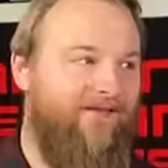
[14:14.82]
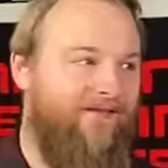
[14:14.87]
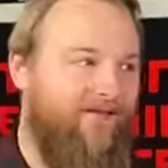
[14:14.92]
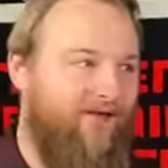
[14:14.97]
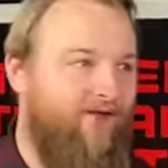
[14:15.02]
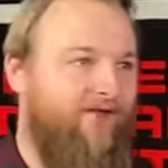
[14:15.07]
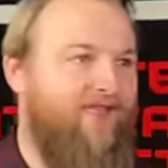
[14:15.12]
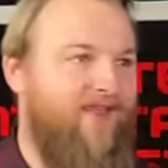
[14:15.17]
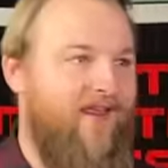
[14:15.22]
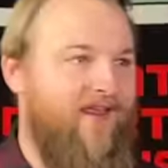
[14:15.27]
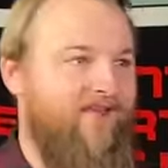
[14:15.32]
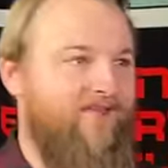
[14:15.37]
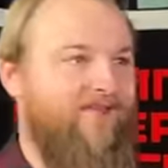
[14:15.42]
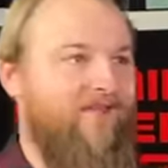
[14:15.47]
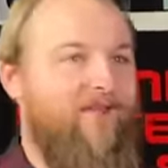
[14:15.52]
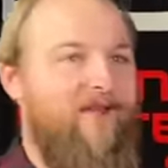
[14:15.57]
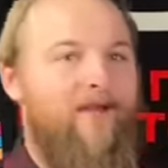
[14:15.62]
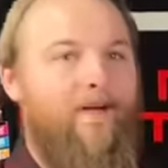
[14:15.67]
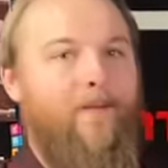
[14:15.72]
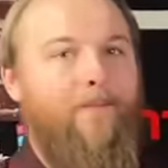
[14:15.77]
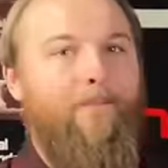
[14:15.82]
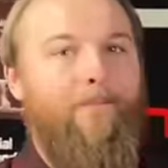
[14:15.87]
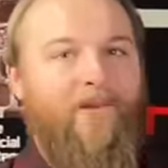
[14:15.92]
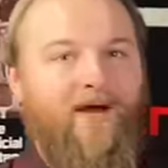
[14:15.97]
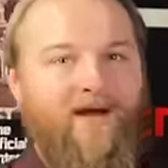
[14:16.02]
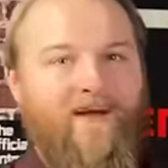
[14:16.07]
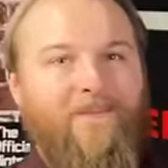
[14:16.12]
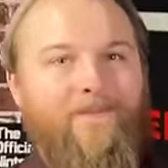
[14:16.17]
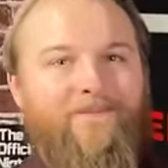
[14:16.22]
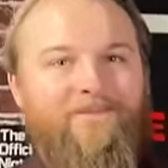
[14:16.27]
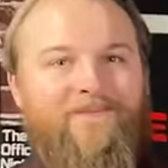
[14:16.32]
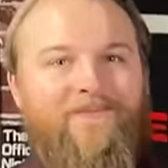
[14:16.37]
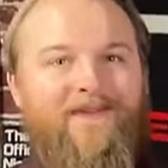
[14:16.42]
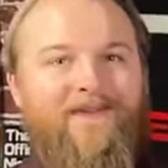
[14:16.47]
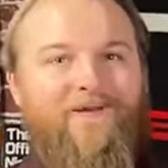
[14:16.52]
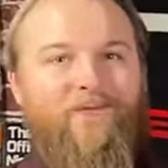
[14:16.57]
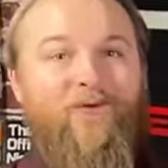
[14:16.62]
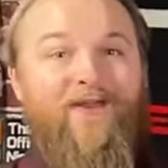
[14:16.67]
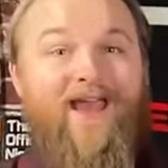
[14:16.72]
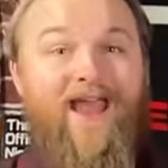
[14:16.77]
to do things, but
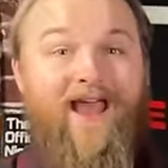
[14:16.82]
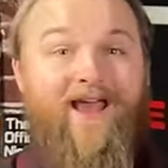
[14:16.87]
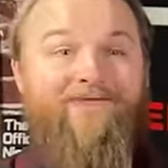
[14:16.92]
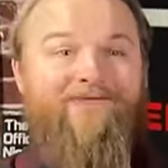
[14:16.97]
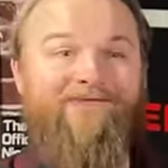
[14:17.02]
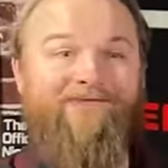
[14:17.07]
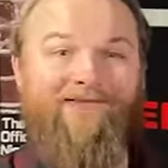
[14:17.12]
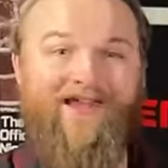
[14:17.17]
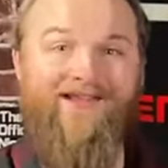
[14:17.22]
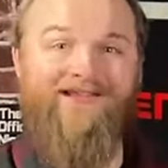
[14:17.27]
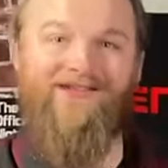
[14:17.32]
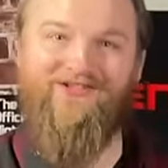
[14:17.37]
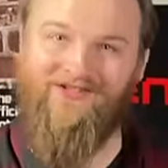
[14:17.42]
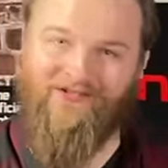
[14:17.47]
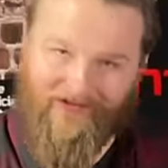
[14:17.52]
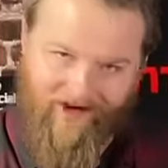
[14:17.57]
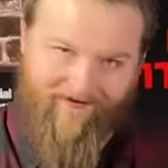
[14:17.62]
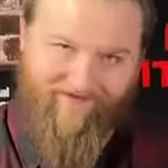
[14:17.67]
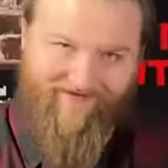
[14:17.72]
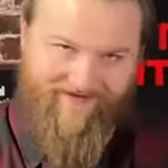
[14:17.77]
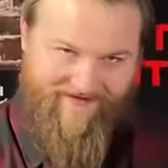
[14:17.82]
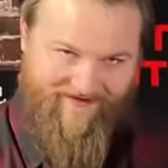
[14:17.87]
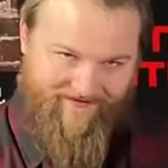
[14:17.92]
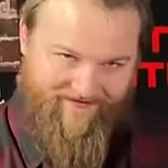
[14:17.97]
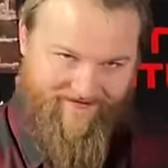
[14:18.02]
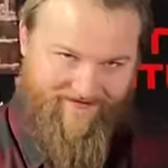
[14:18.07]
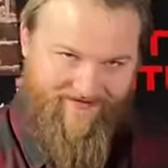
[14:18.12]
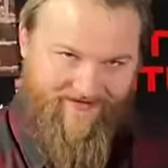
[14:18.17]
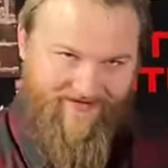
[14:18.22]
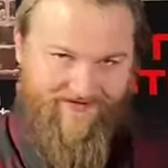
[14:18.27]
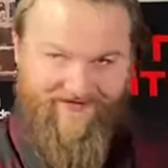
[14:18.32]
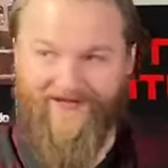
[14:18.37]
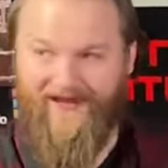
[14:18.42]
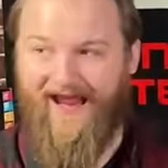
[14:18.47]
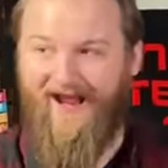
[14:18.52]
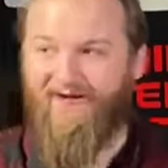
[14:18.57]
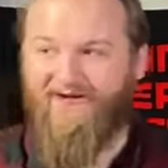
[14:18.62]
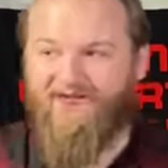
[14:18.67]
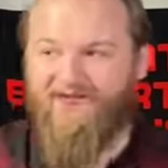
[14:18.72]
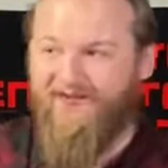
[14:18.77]
we have less stuff in here. Like
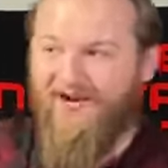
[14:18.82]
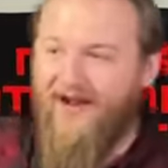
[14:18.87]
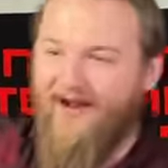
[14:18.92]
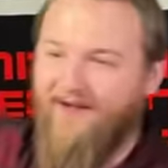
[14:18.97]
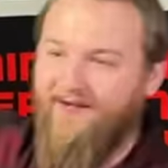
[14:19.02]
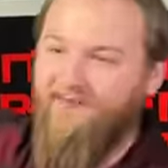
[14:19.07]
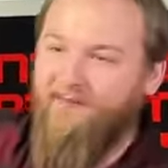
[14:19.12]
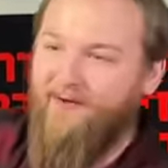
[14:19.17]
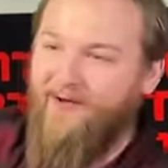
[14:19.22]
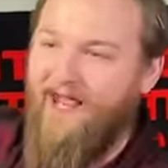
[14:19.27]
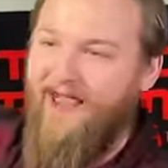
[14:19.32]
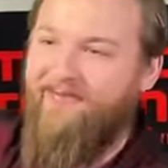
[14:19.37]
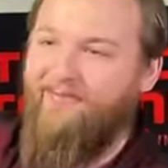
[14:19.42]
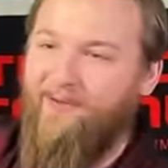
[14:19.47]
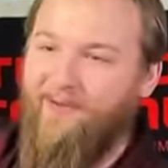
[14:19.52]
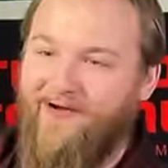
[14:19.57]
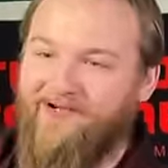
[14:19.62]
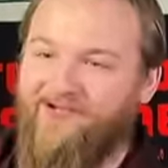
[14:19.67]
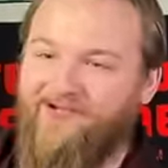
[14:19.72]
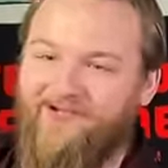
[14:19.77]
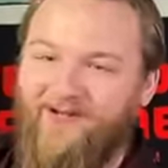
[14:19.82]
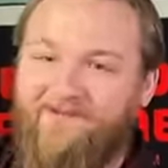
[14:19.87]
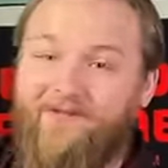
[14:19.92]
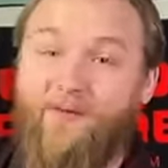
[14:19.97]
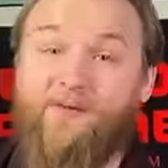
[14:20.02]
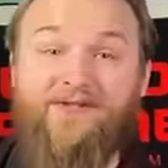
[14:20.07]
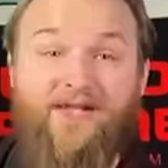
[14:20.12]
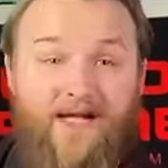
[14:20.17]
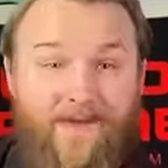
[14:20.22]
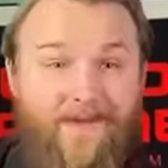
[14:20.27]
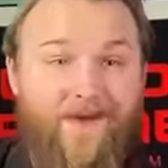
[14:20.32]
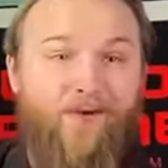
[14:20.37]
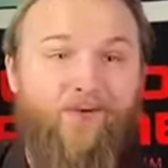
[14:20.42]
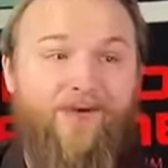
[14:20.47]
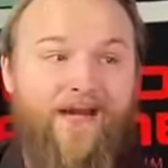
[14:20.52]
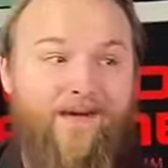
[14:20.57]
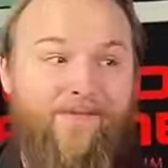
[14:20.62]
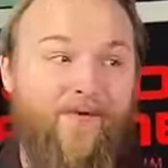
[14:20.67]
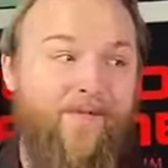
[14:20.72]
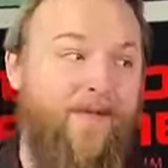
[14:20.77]
outside we have a bunch of stuff that was in the old
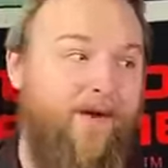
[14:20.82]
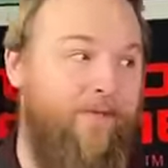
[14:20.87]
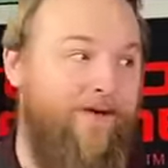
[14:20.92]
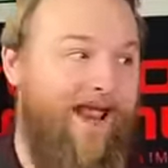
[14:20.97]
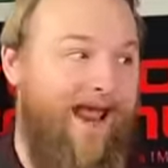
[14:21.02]
game room that we